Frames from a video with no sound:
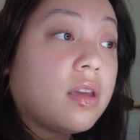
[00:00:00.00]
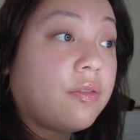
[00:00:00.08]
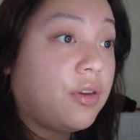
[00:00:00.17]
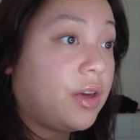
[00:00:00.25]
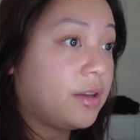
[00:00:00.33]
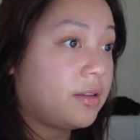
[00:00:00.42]
if
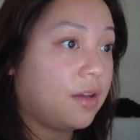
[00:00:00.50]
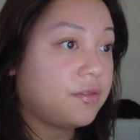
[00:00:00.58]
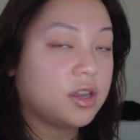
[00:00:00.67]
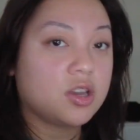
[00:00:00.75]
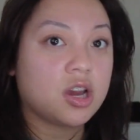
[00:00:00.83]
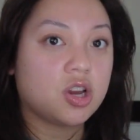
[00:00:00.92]
you guys have
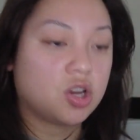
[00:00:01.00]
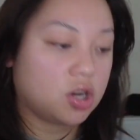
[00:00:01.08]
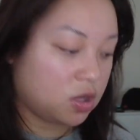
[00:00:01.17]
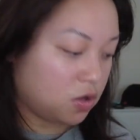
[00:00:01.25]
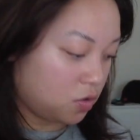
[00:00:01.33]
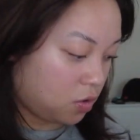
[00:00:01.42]

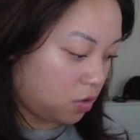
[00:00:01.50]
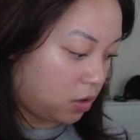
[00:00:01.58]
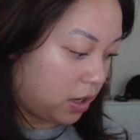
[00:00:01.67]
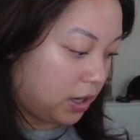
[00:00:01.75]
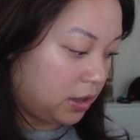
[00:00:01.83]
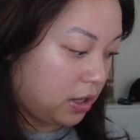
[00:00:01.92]
suggestions or
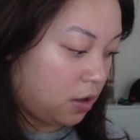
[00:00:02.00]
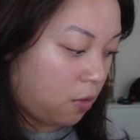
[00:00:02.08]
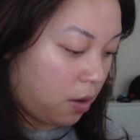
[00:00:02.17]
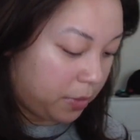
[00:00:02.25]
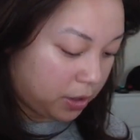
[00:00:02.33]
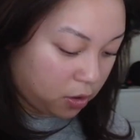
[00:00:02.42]
anything you want
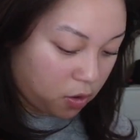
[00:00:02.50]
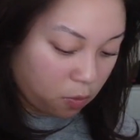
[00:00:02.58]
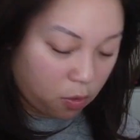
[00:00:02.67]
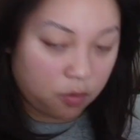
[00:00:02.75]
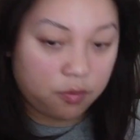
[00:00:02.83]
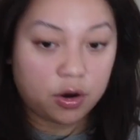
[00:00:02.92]
me to
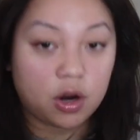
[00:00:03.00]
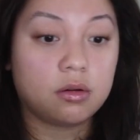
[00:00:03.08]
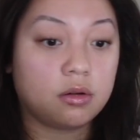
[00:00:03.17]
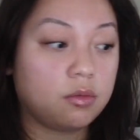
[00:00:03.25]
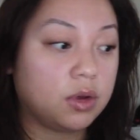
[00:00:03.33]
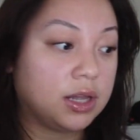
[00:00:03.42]
go over
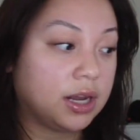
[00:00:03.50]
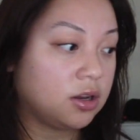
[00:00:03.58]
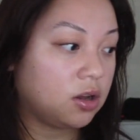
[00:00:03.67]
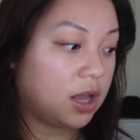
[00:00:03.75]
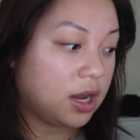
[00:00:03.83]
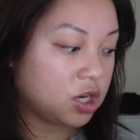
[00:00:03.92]
with dental
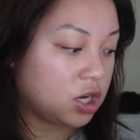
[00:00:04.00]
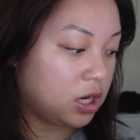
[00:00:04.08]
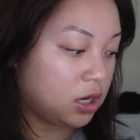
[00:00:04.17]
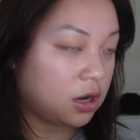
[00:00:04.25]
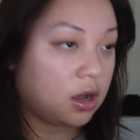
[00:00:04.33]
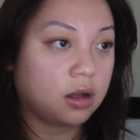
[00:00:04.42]

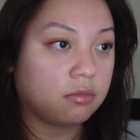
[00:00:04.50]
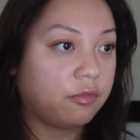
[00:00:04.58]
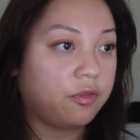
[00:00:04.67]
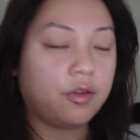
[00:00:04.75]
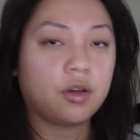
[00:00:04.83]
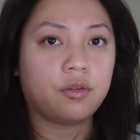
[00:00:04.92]
hygiene,
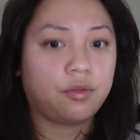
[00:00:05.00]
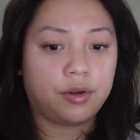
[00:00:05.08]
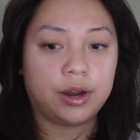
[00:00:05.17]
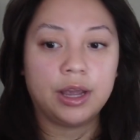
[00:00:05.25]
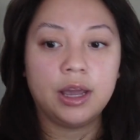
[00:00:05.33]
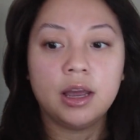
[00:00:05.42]
feel
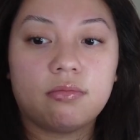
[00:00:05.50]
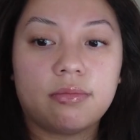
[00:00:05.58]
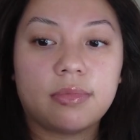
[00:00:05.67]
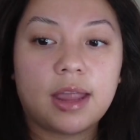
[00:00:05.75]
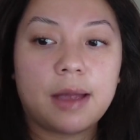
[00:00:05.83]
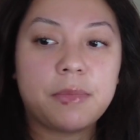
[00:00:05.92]
free.
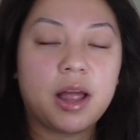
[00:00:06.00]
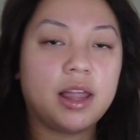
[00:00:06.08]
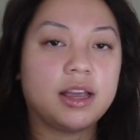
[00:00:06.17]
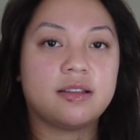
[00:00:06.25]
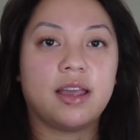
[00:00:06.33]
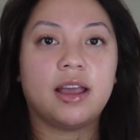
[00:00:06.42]
I'm not like
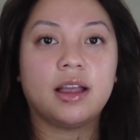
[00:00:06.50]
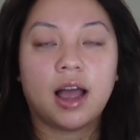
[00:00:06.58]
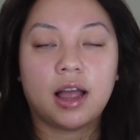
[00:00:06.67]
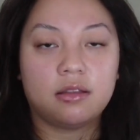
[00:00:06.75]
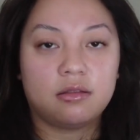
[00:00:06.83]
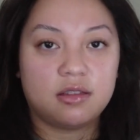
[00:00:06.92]
saying
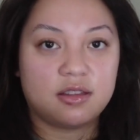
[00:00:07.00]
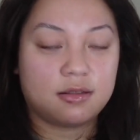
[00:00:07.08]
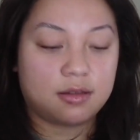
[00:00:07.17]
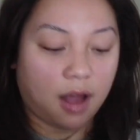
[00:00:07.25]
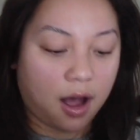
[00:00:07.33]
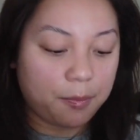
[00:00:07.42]
I'll
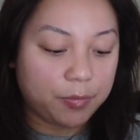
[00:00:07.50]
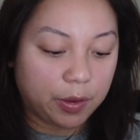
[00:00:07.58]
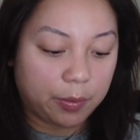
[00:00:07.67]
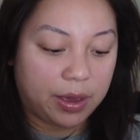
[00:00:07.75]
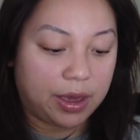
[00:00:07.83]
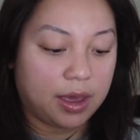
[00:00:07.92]
stop
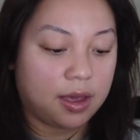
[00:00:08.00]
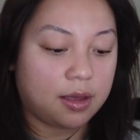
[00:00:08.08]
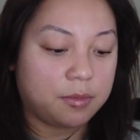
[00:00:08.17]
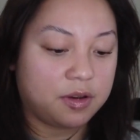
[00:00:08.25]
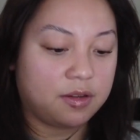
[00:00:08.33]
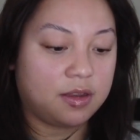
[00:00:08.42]
doing it, I'm
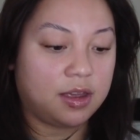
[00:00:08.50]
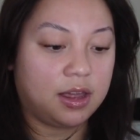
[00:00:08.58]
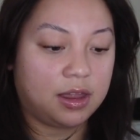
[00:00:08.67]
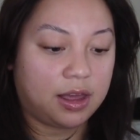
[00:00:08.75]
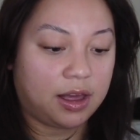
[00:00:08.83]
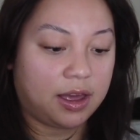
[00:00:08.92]
just saying
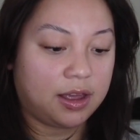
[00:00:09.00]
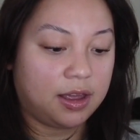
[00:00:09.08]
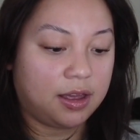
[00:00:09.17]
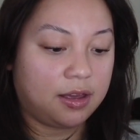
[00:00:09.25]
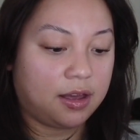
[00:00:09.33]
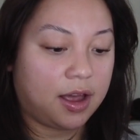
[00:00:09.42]
like
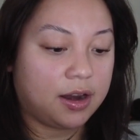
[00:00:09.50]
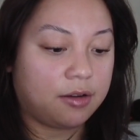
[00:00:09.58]
I kind of